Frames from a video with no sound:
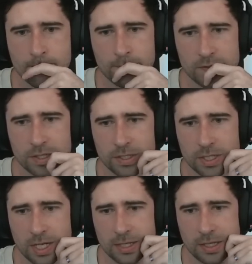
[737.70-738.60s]
Just
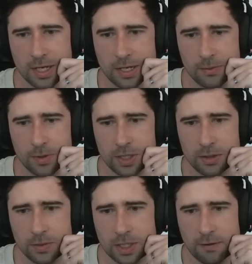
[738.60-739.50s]
like that, we
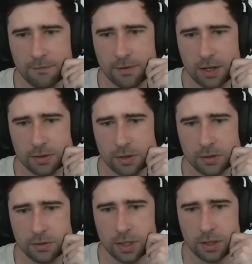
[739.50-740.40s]
get value
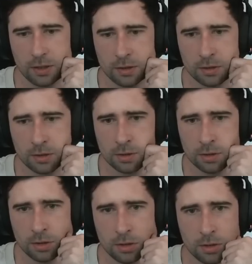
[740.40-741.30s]
there.
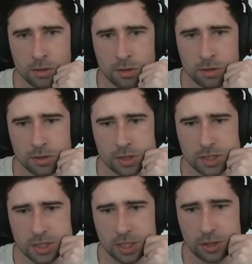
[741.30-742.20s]
So
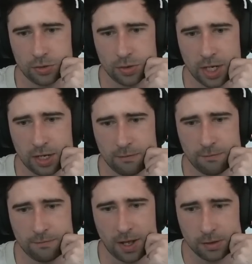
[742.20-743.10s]
this is a great
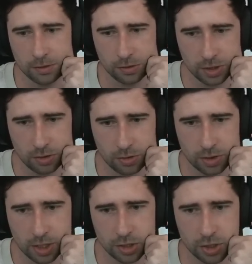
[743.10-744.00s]
Valkyrie
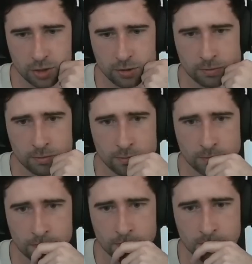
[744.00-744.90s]
location.
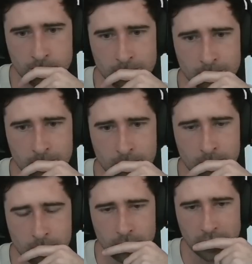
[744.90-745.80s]

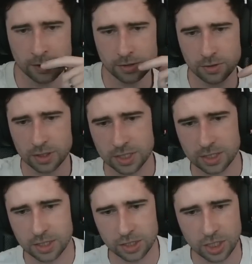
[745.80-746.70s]
We can't do
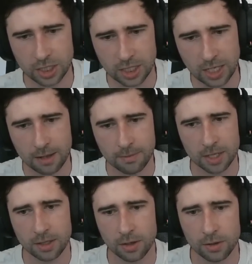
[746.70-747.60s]
the cheeky game
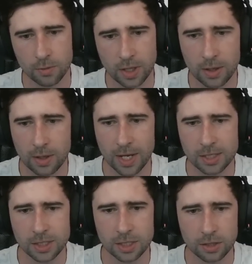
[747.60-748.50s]
ender though. We
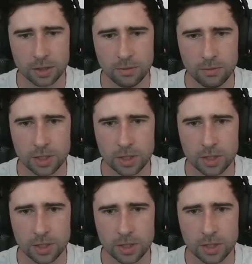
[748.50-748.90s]
actually could.